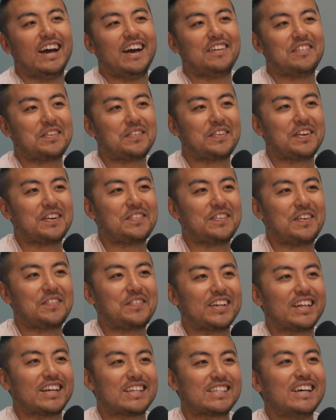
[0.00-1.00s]
Everybody
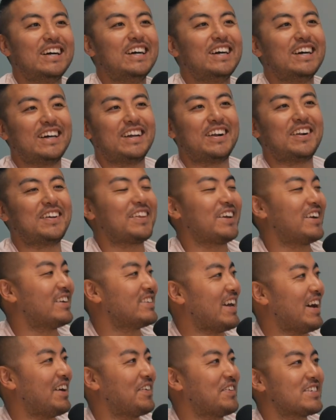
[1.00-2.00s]
remember? Like, earlier,
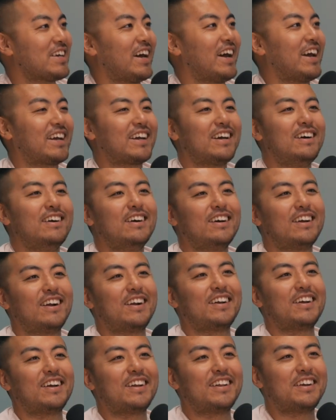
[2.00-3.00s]
Dan was
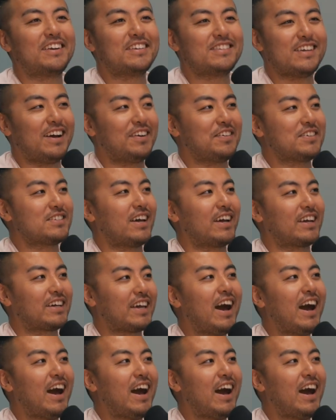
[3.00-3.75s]
like,